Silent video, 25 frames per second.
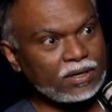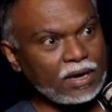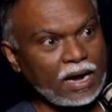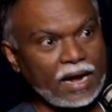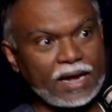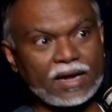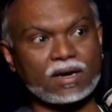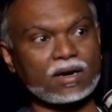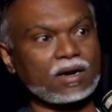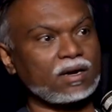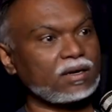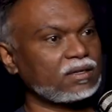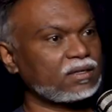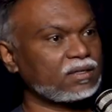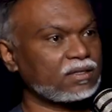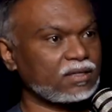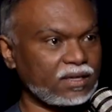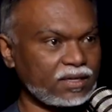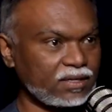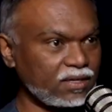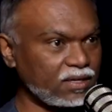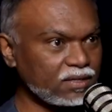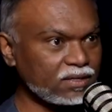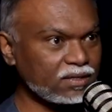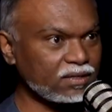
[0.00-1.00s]
I can't say
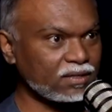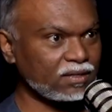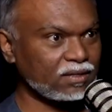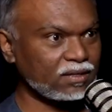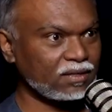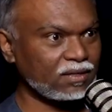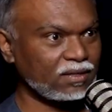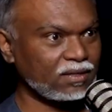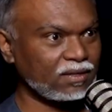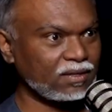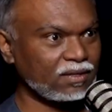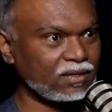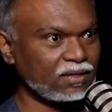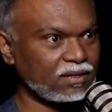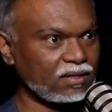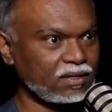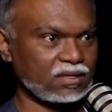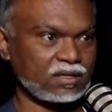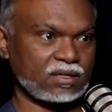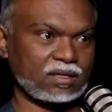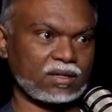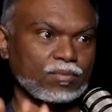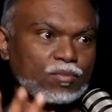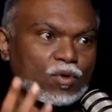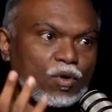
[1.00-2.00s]
this. This
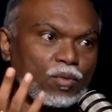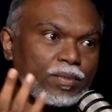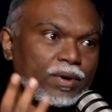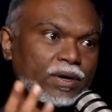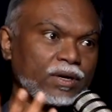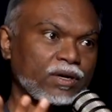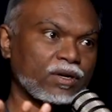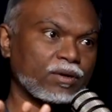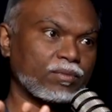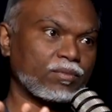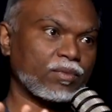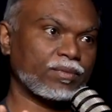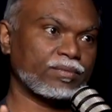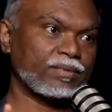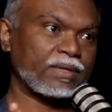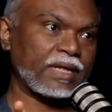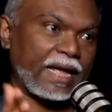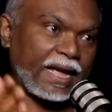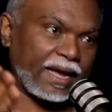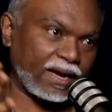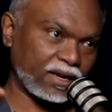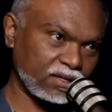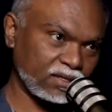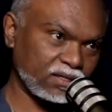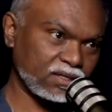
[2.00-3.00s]
is the momentum of the
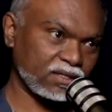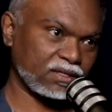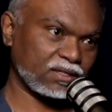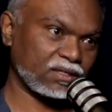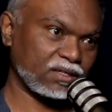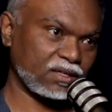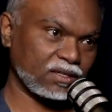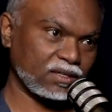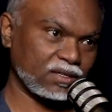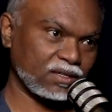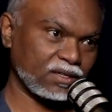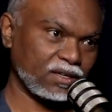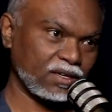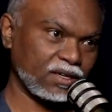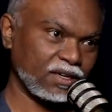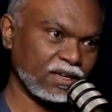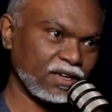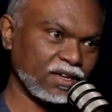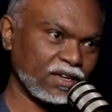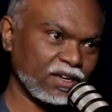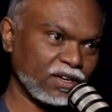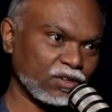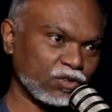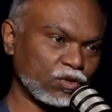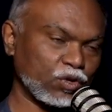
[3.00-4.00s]
existence.
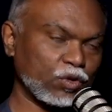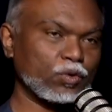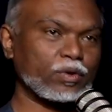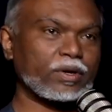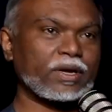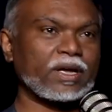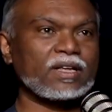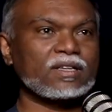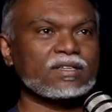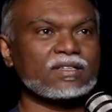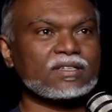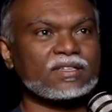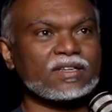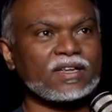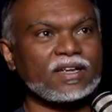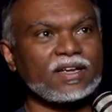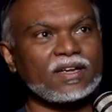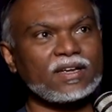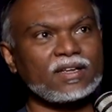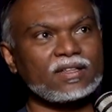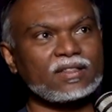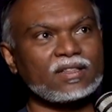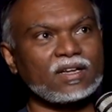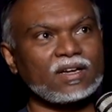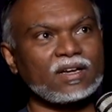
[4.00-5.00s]
So you can say
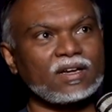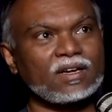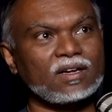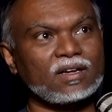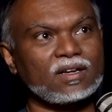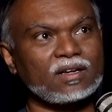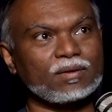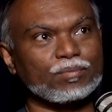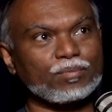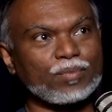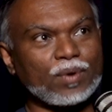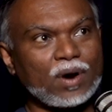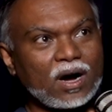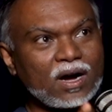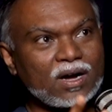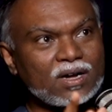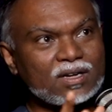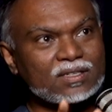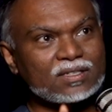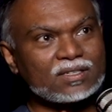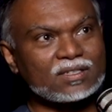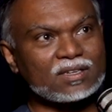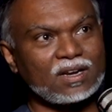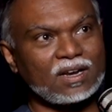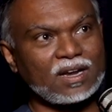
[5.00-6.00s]
the
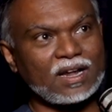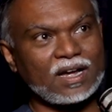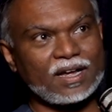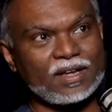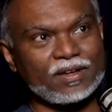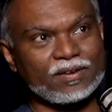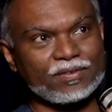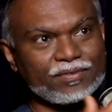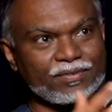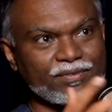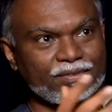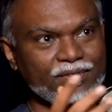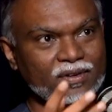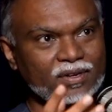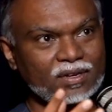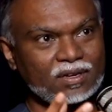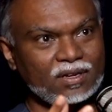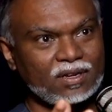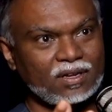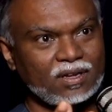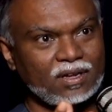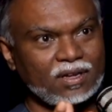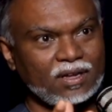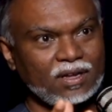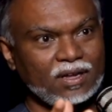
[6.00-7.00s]
past life,
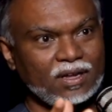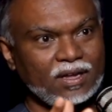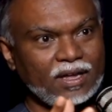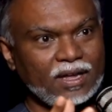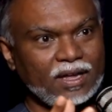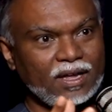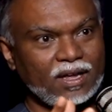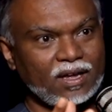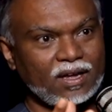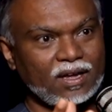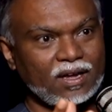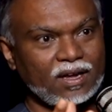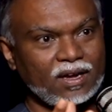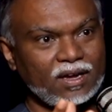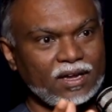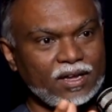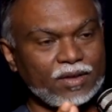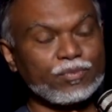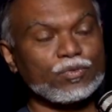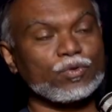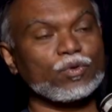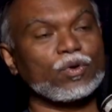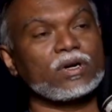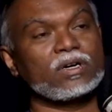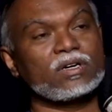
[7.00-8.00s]
if
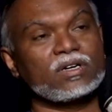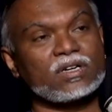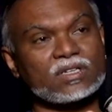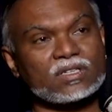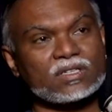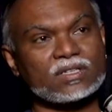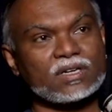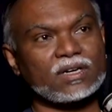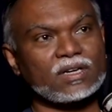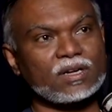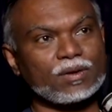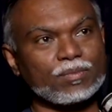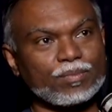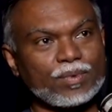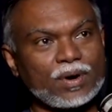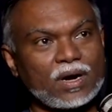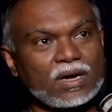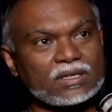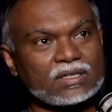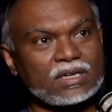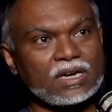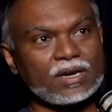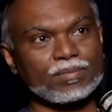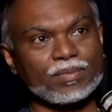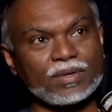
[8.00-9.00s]
you understand the
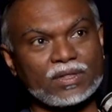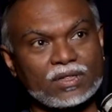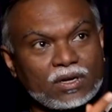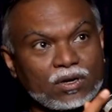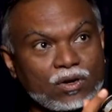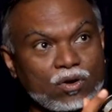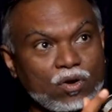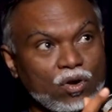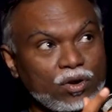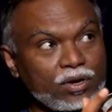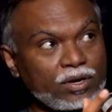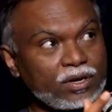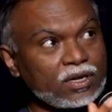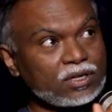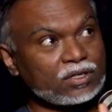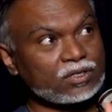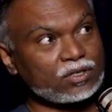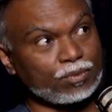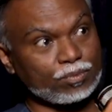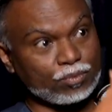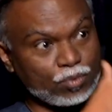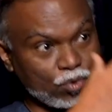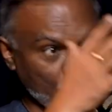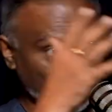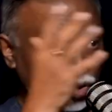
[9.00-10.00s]
past life in the context
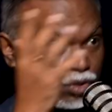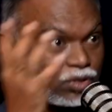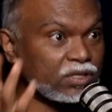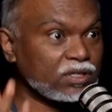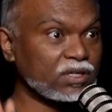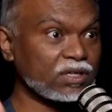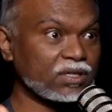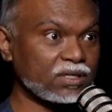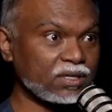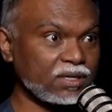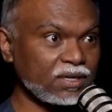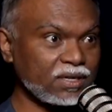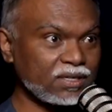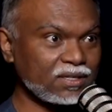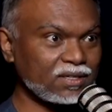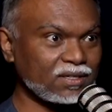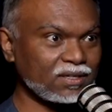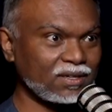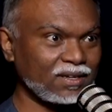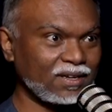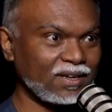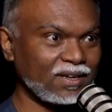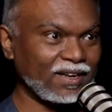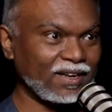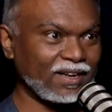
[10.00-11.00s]
of consciousness,
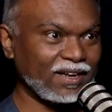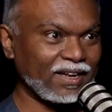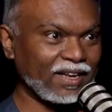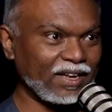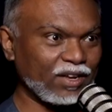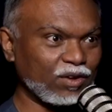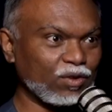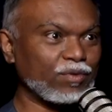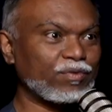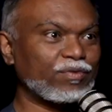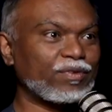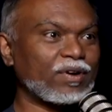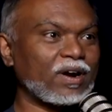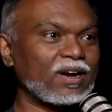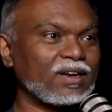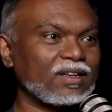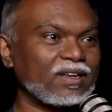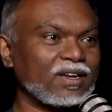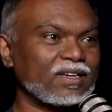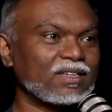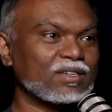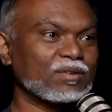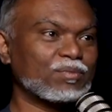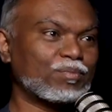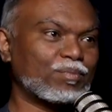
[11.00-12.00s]
you'll find
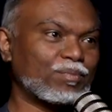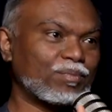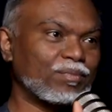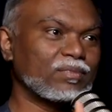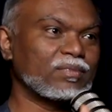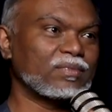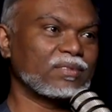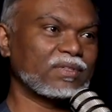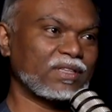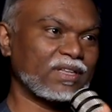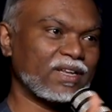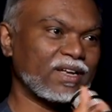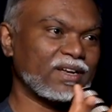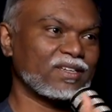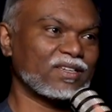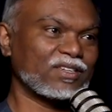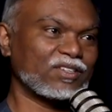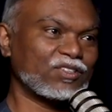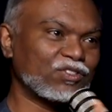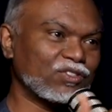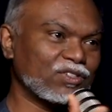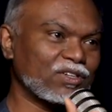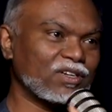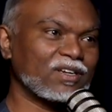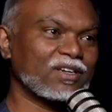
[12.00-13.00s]
there's a
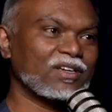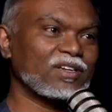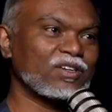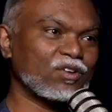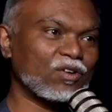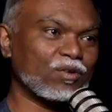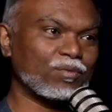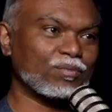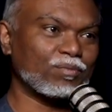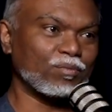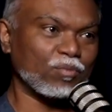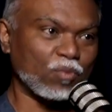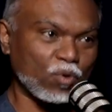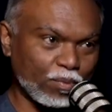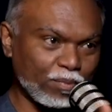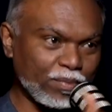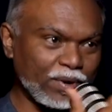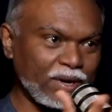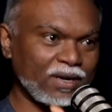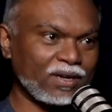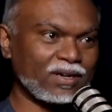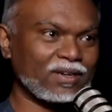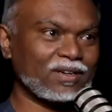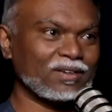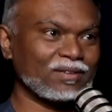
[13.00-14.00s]
journey of
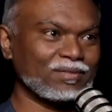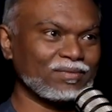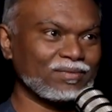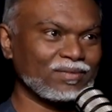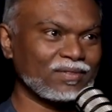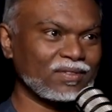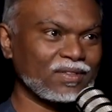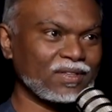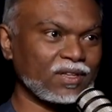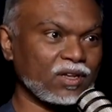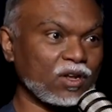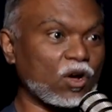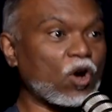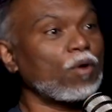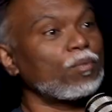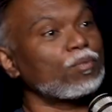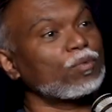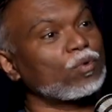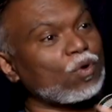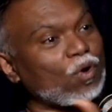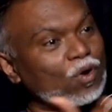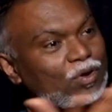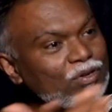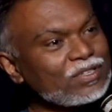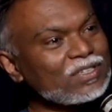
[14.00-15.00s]
momentum of
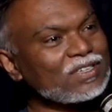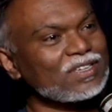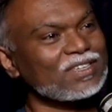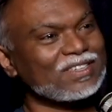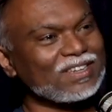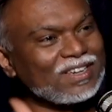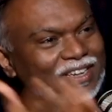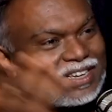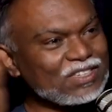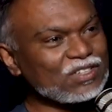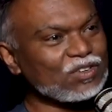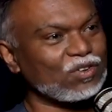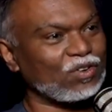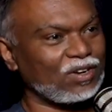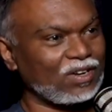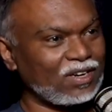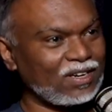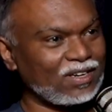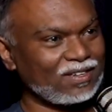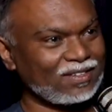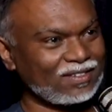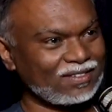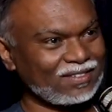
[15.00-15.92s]
consciousness only.